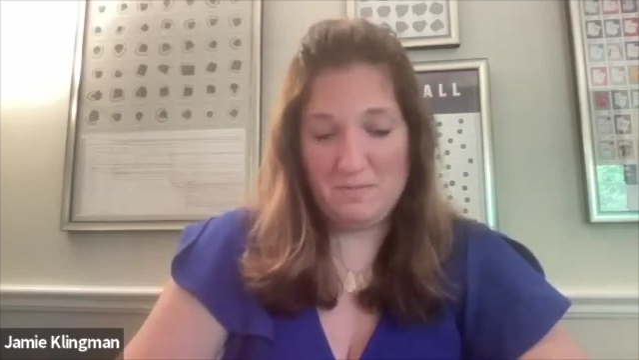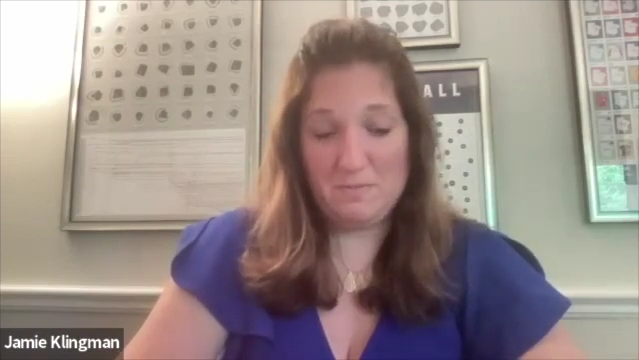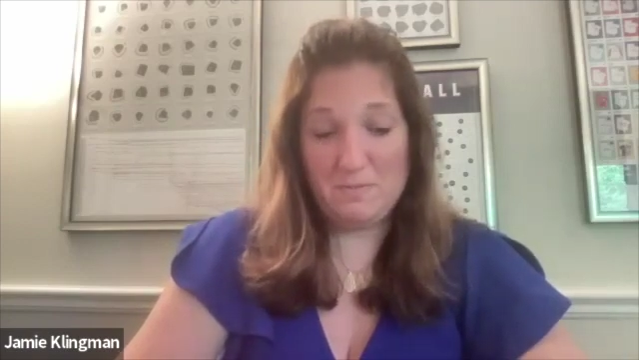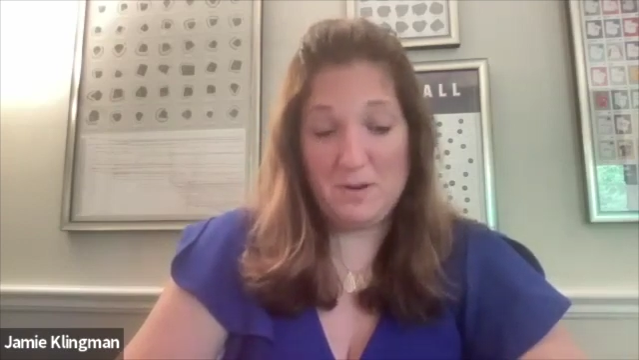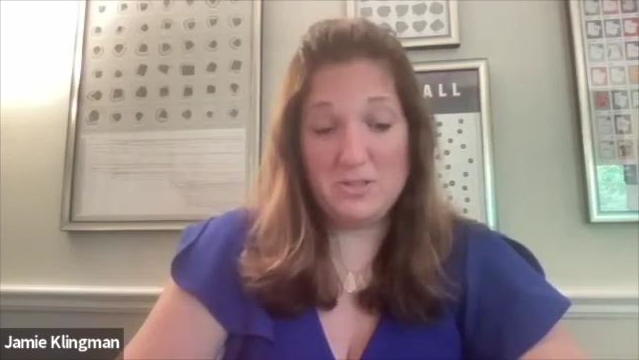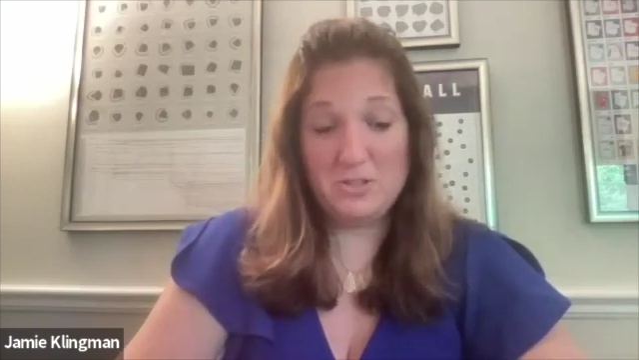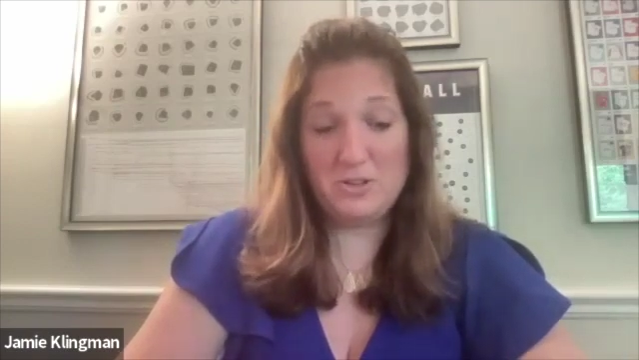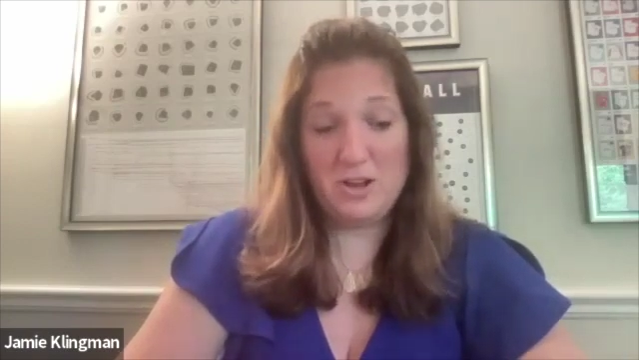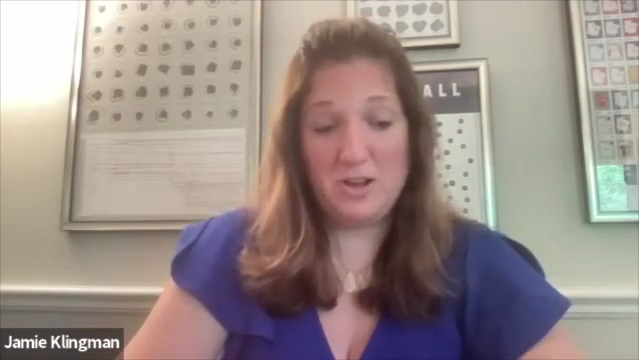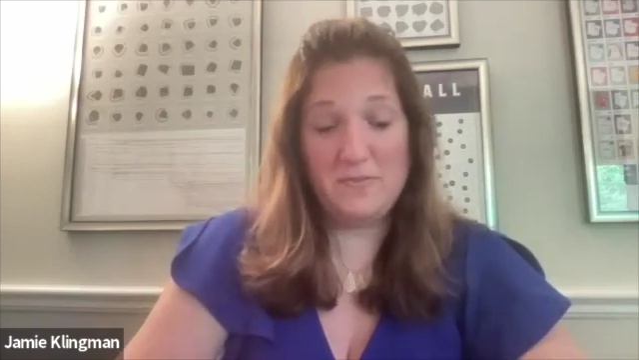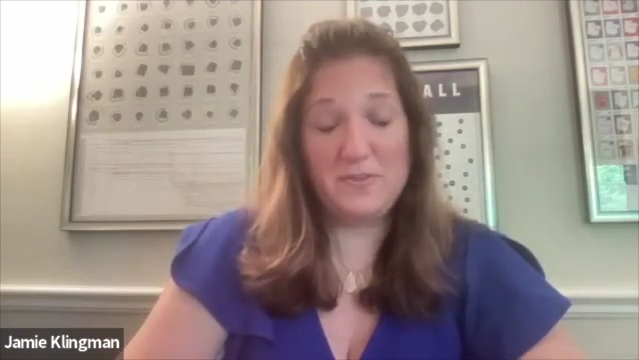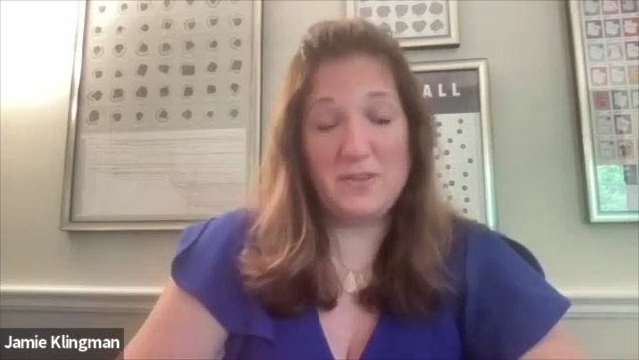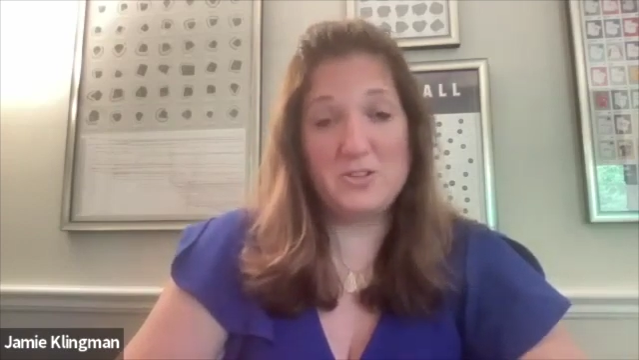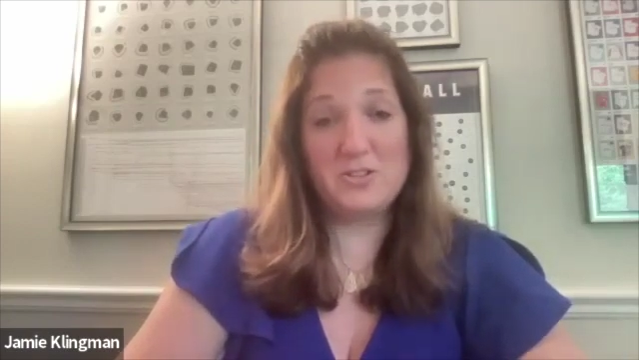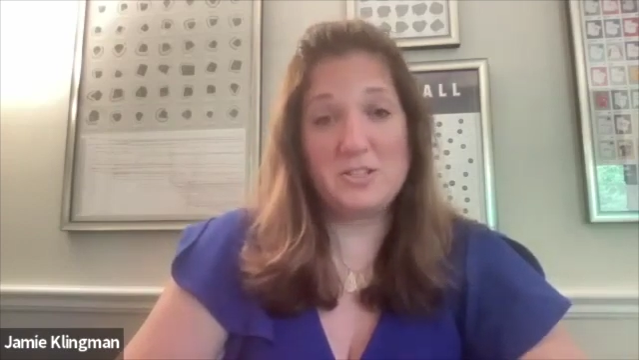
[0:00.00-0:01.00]

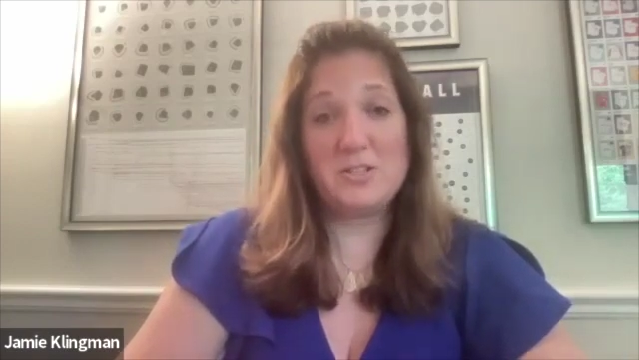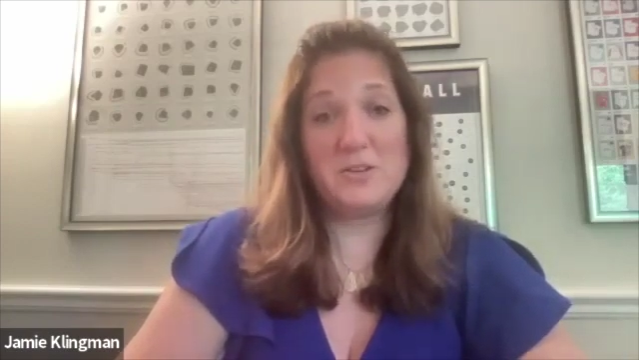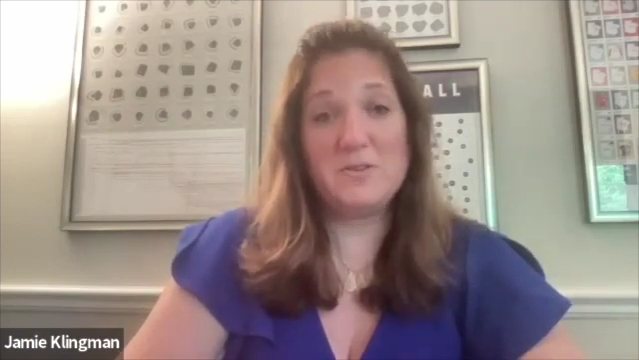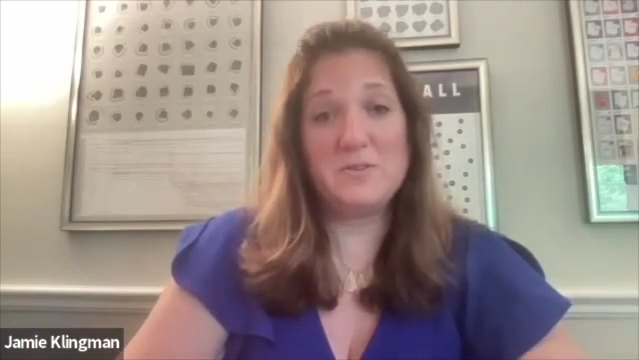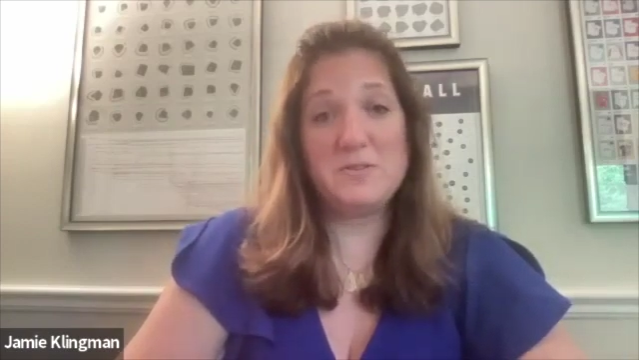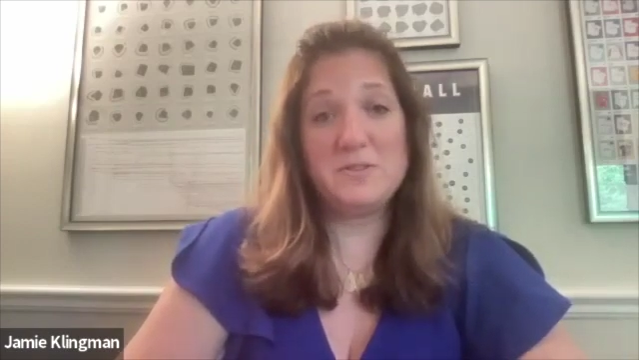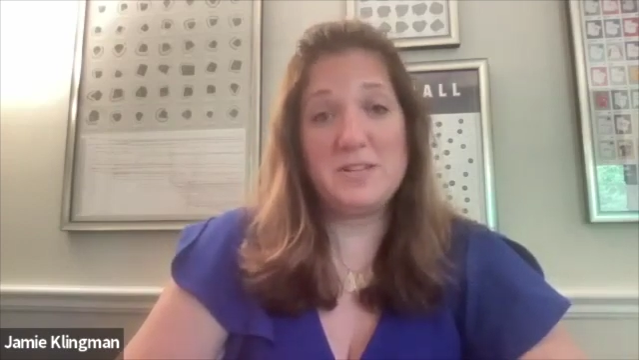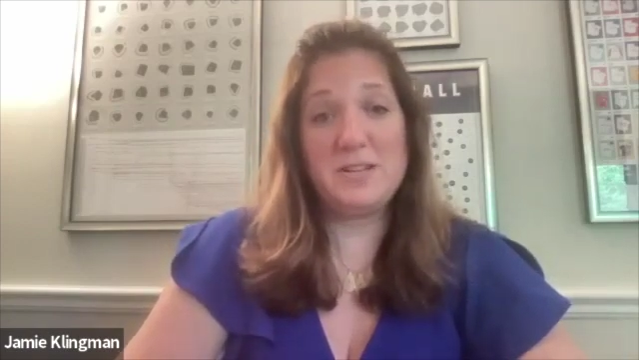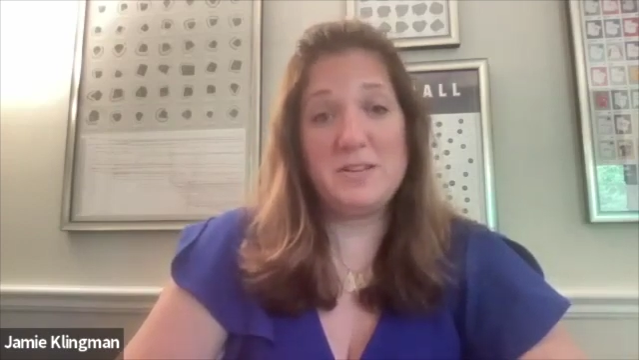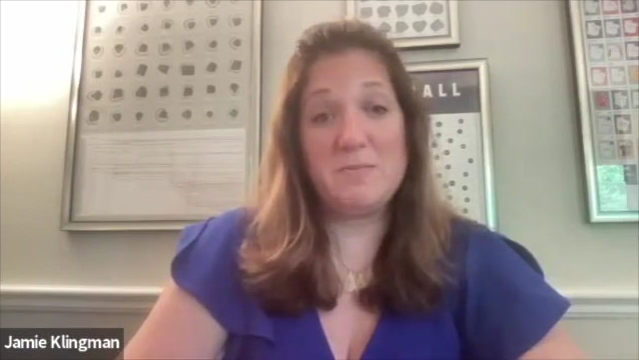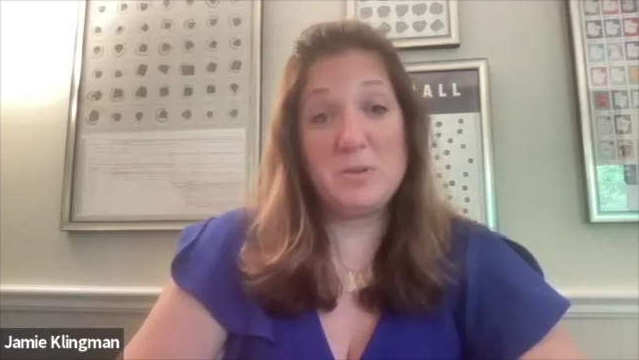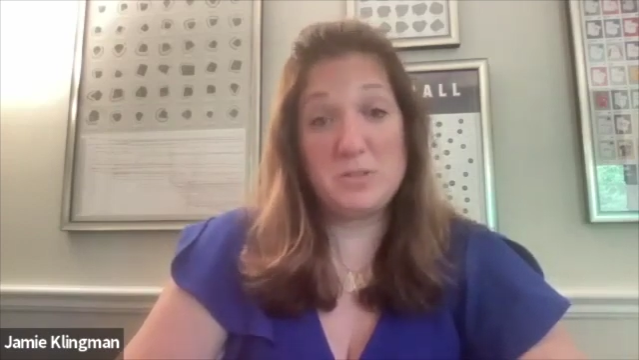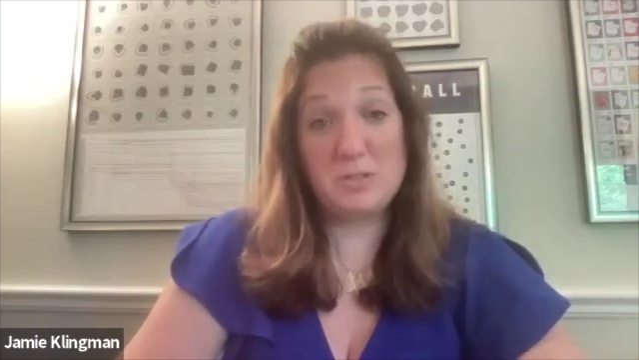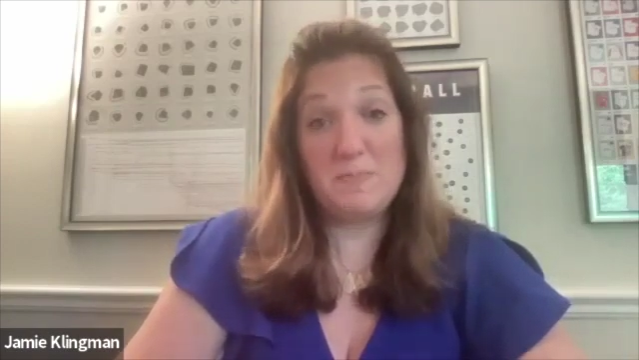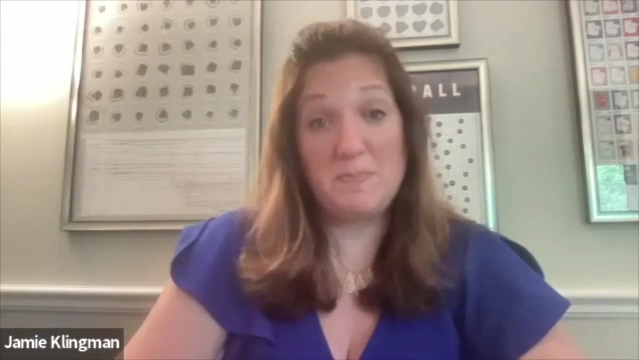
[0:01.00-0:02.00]
restaurant that just closed, and it
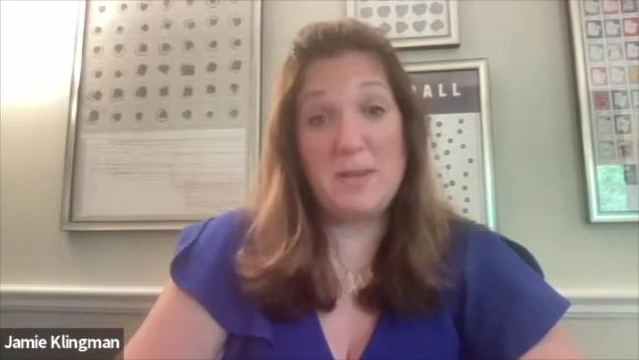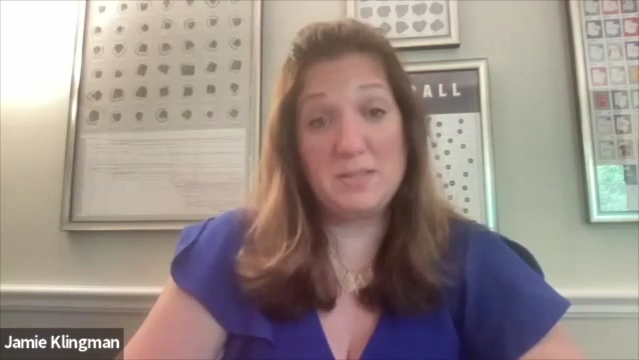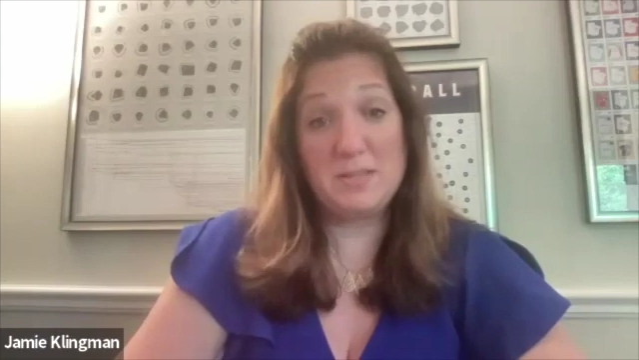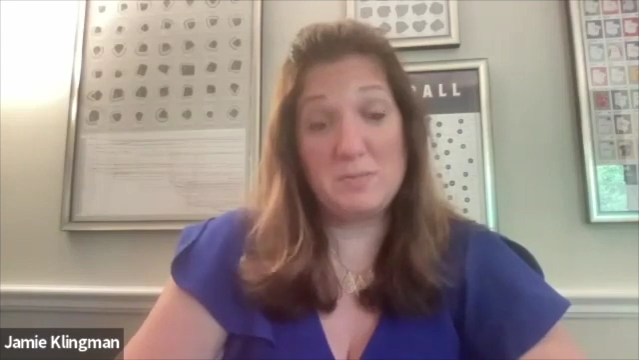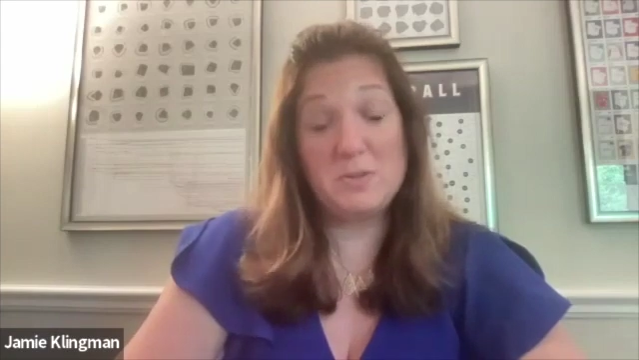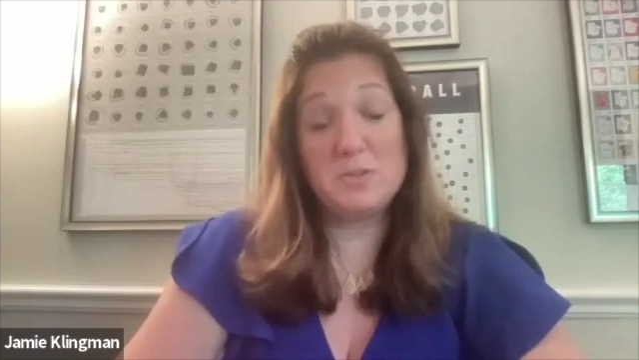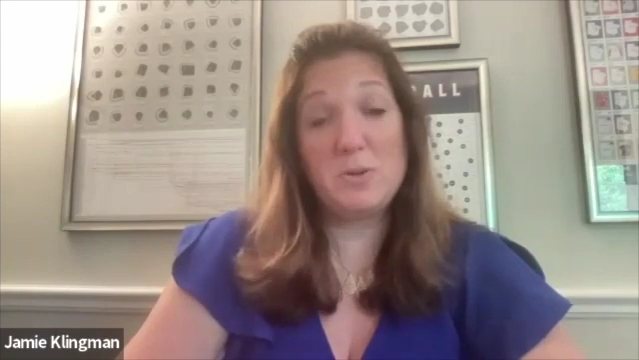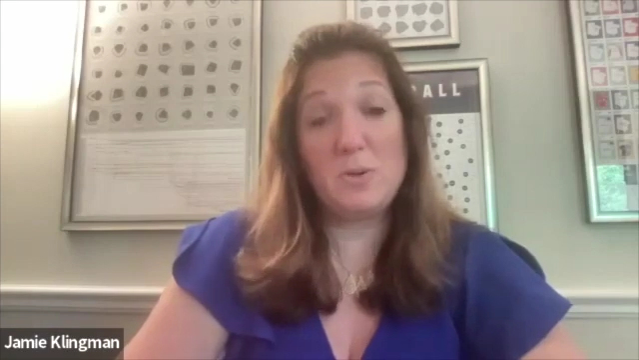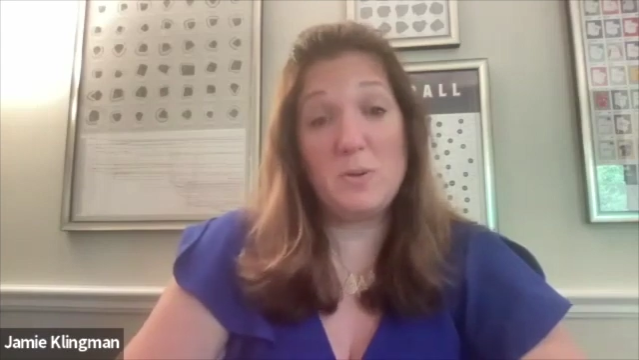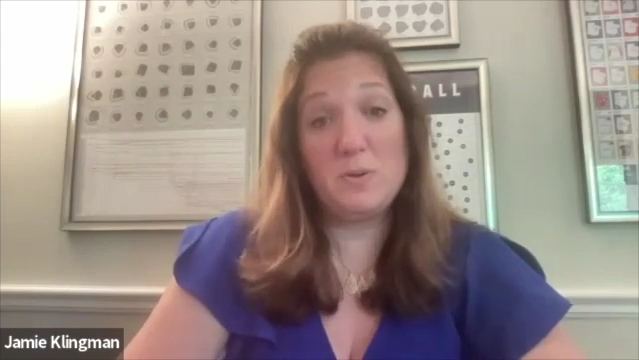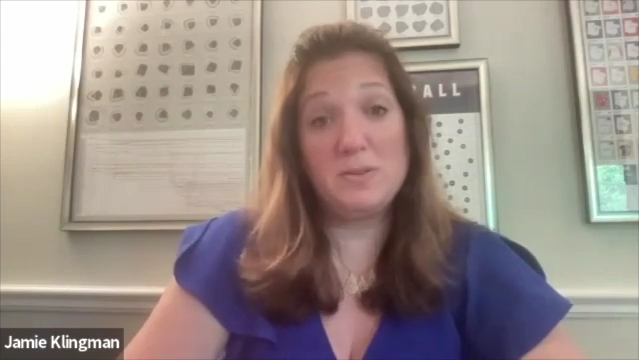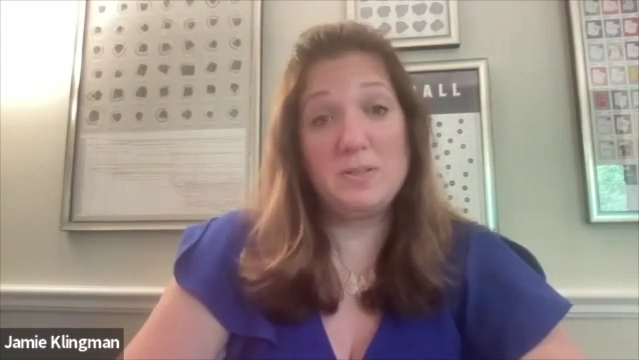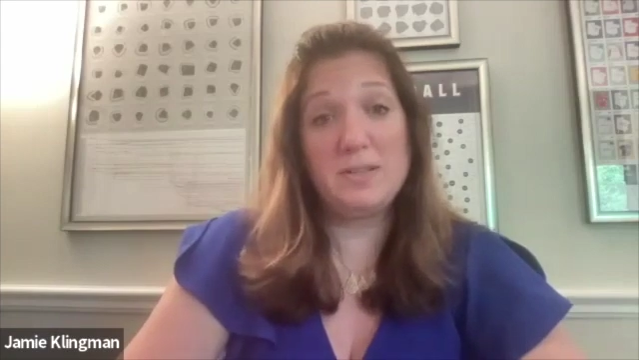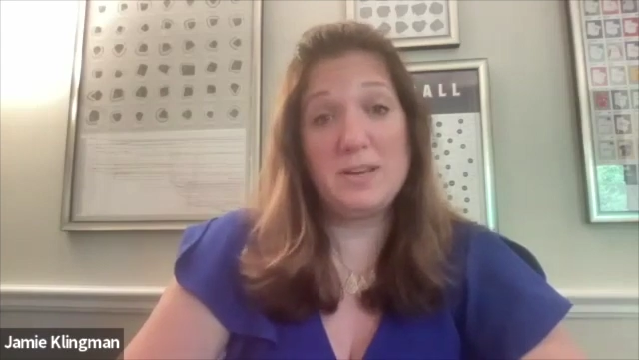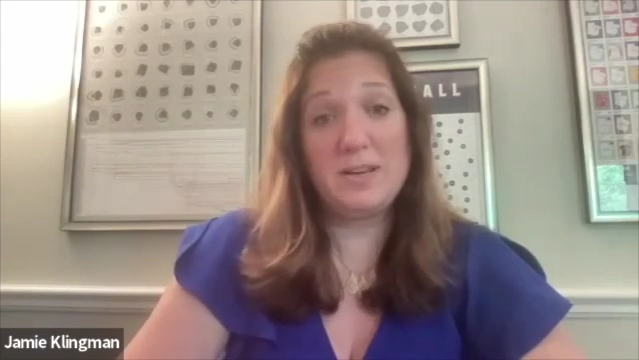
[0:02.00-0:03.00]
was because it was sold,